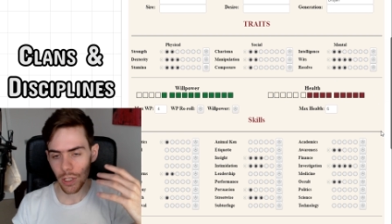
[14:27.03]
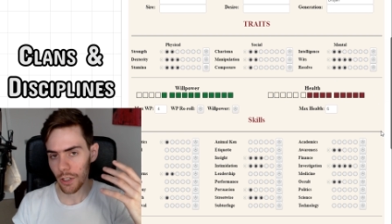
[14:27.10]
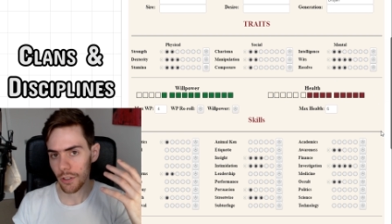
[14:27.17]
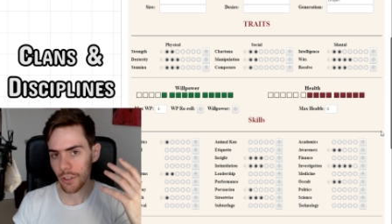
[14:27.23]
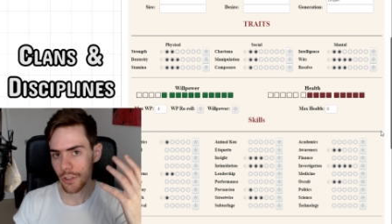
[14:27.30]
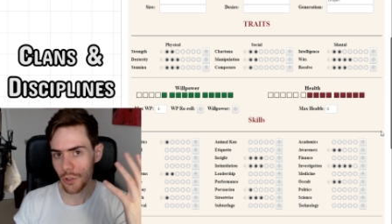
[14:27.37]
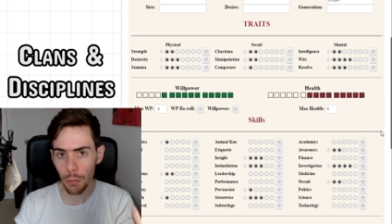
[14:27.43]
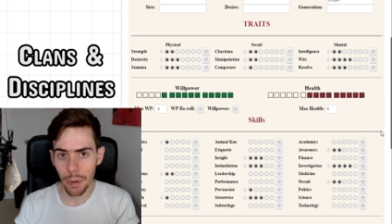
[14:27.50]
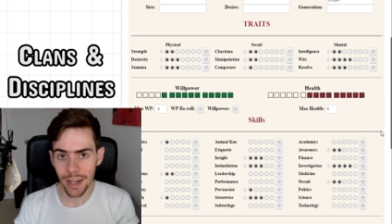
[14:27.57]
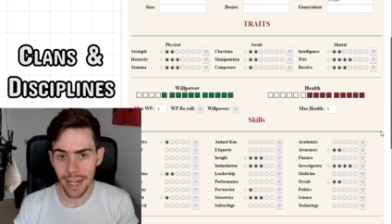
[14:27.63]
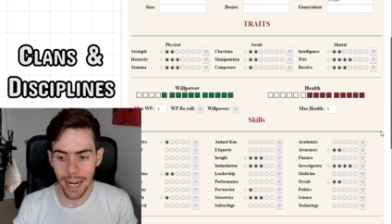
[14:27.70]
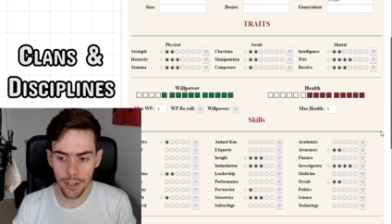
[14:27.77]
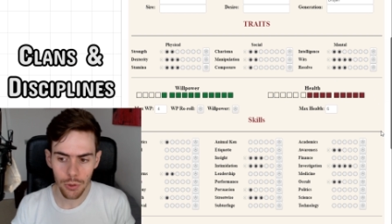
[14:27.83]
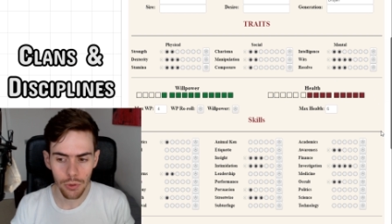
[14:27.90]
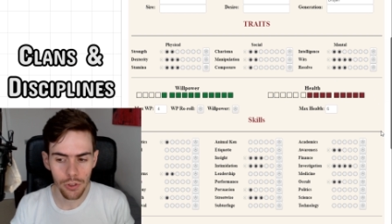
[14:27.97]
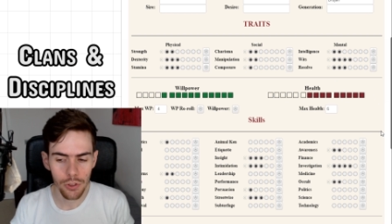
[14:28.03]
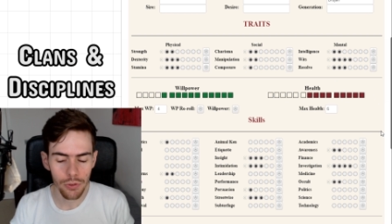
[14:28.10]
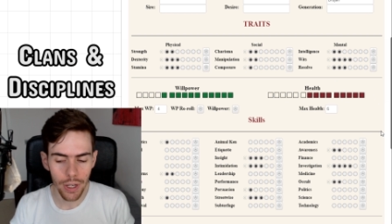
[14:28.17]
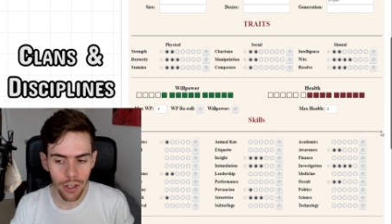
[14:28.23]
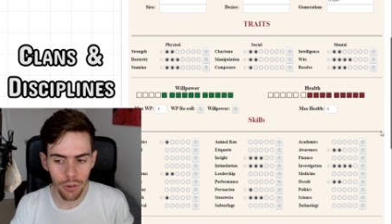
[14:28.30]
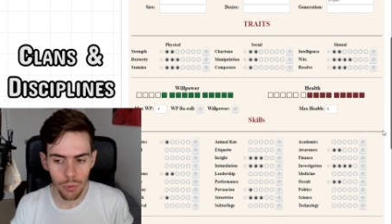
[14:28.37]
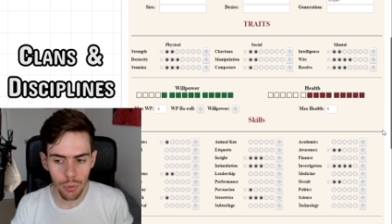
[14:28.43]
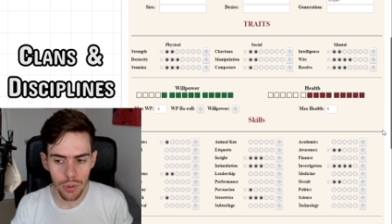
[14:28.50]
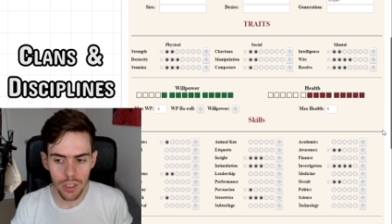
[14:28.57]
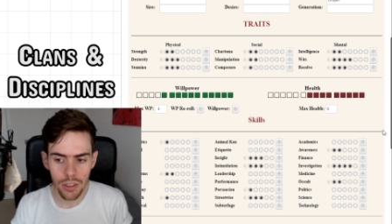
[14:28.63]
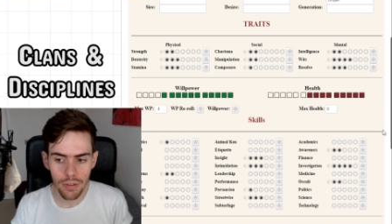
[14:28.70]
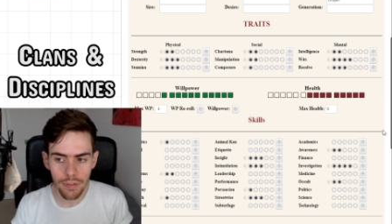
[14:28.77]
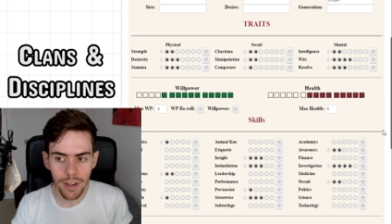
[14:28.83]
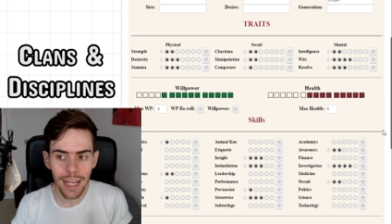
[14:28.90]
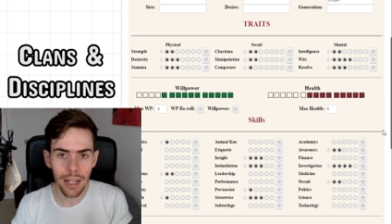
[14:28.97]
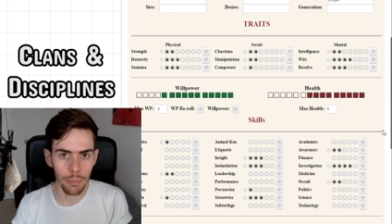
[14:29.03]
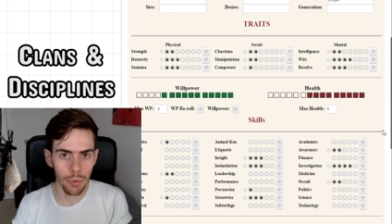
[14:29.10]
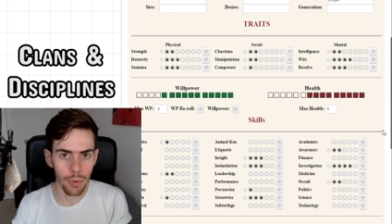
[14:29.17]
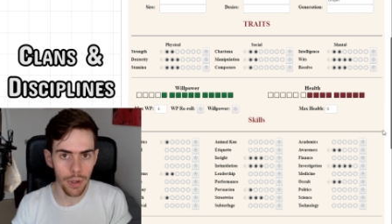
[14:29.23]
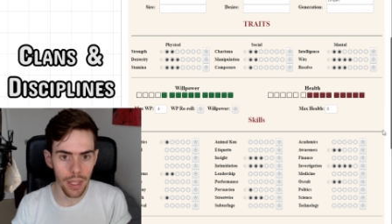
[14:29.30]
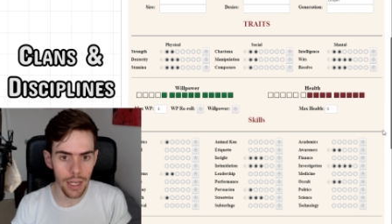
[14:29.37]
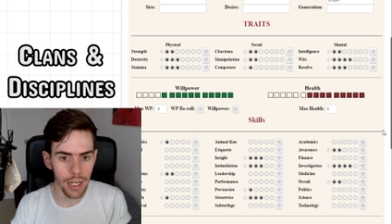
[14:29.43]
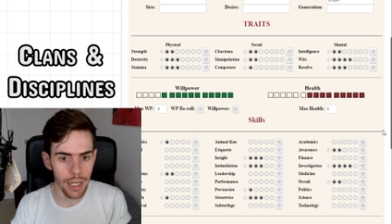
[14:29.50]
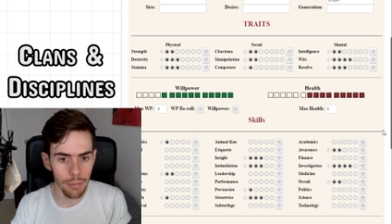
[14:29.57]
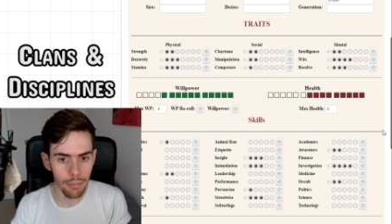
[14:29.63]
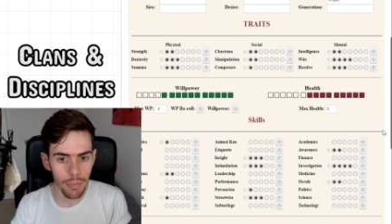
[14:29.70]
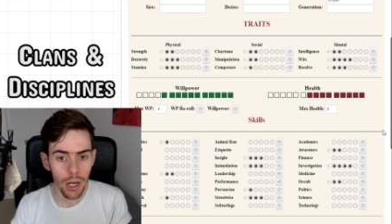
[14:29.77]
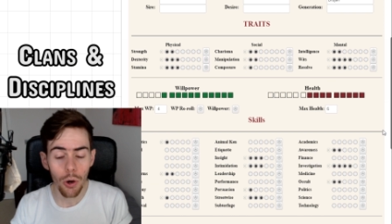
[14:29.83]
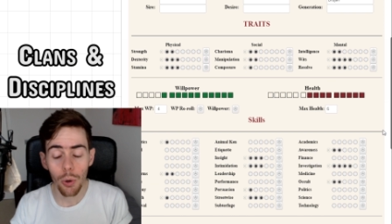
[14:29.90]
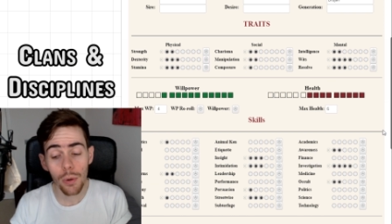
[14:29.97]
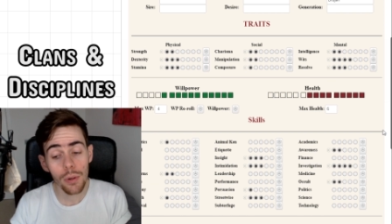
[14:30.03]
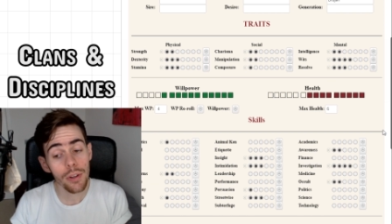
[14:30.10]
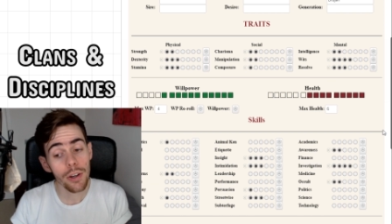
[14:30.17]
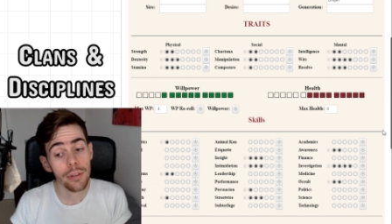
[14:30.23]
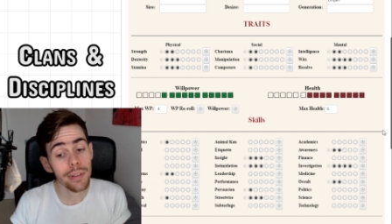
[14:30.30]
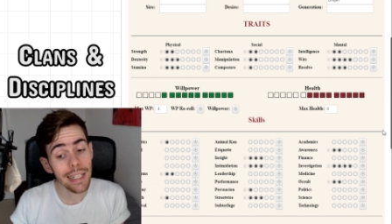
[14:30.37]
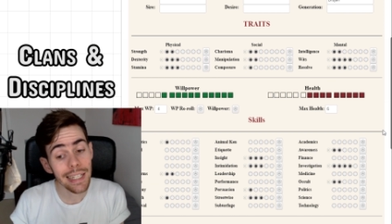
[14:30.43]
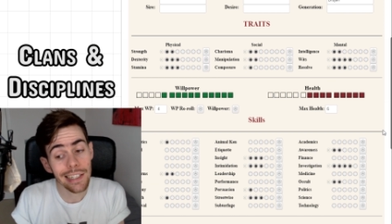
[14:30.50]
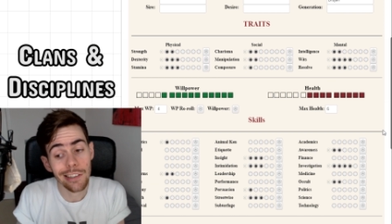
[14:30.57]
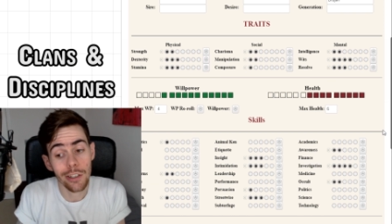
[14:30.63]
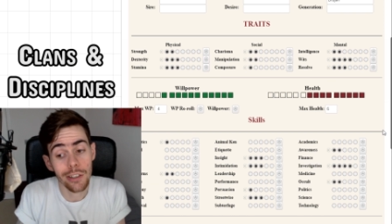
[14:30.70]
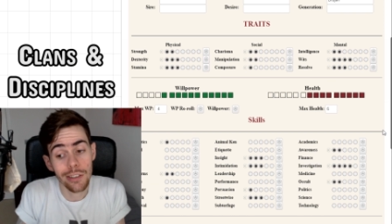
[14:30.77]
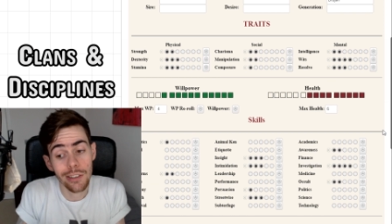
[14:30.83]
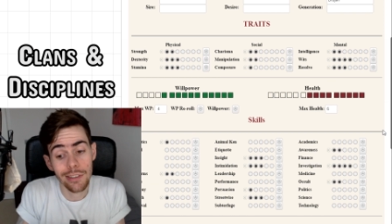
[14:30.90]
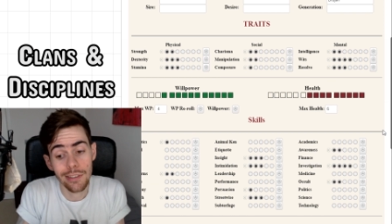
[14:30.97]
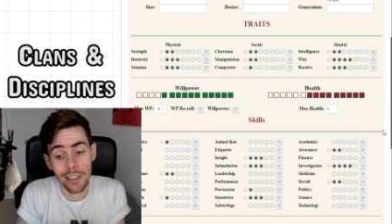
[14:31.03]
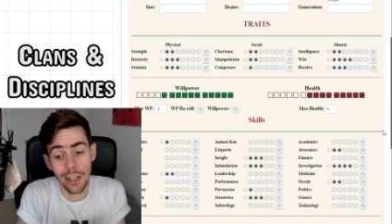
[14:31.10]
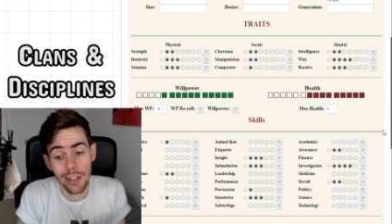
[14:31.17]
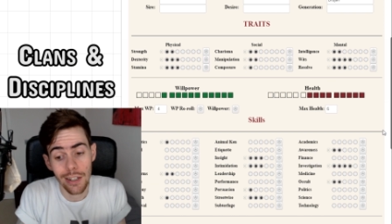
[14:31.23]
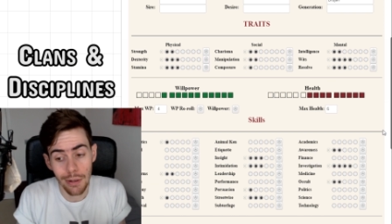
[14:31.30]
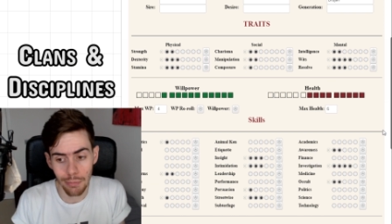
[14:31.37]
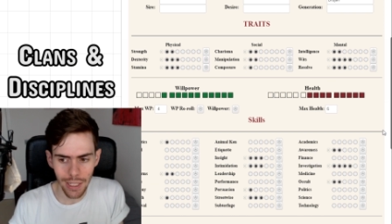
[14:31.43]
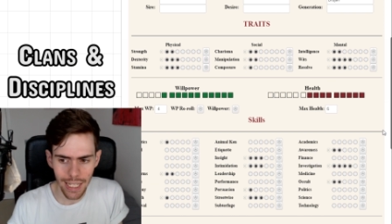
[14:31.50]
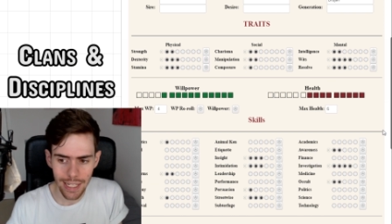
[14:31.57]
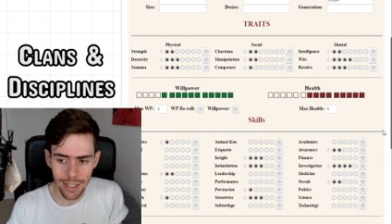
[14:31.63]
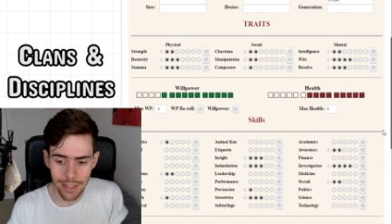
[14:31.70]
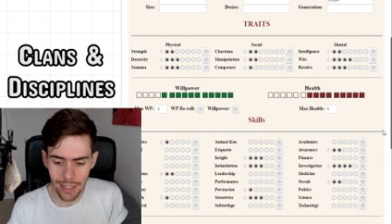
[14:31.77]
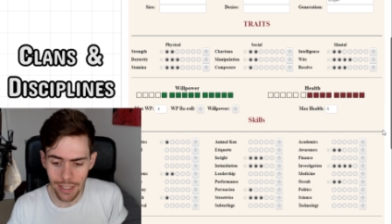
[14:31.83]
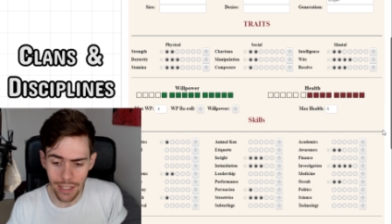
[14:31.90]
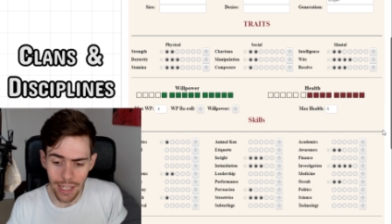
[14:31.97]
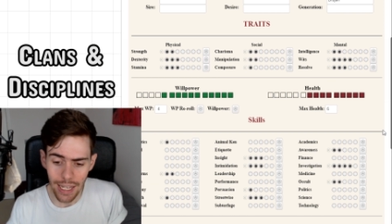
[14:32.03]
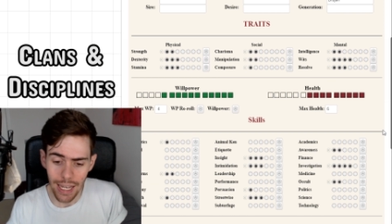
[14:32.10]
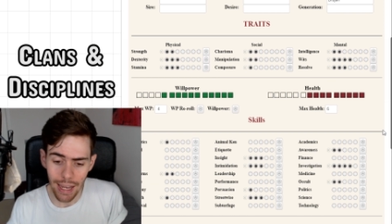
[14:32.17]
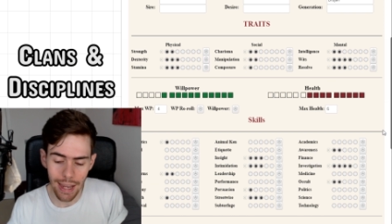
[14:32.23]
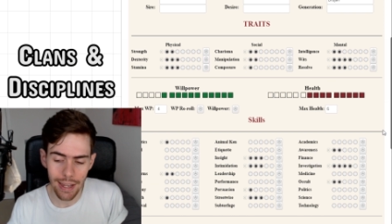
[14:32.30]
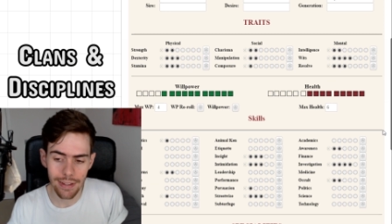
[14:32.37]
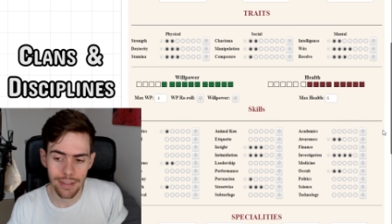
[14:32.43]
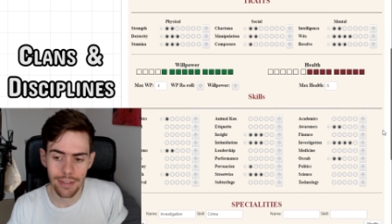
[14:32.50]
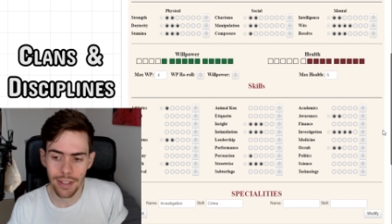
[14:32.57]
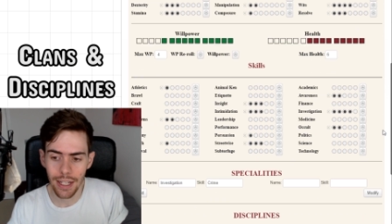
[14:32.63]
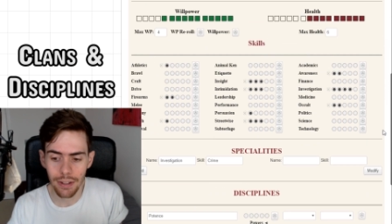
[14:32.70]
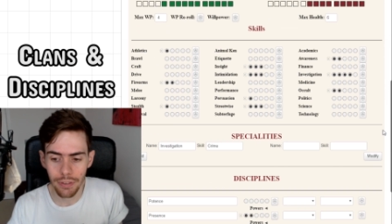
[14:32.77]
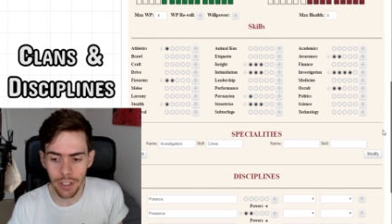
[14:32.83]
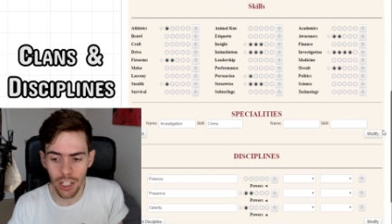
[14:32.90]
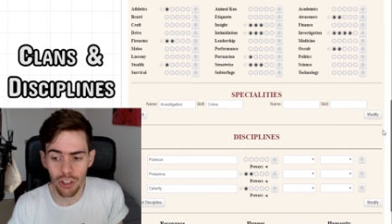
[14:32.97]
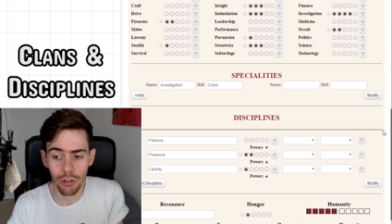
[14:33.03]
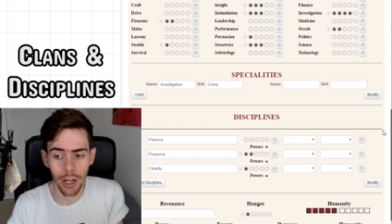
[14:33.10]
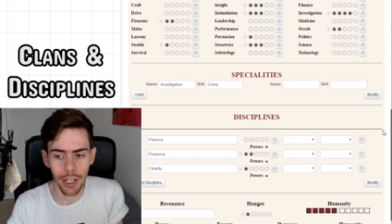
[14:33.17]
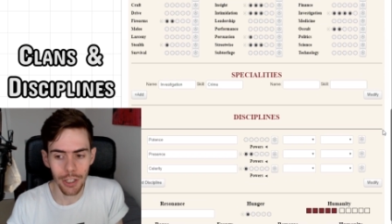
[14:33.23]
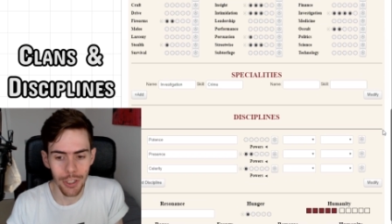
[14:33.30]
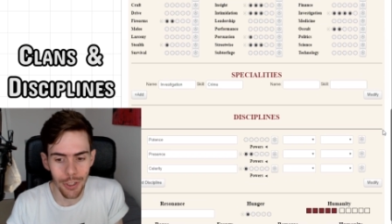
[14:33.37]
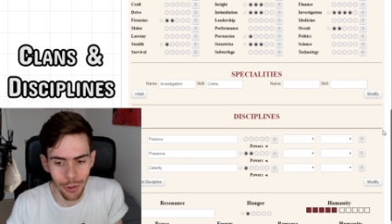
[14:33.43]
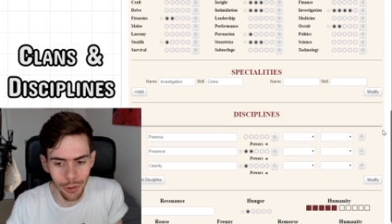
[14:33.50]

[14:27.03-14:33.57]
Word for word: supernatural strength would develop within him, although it could turn up later as kind of a crutch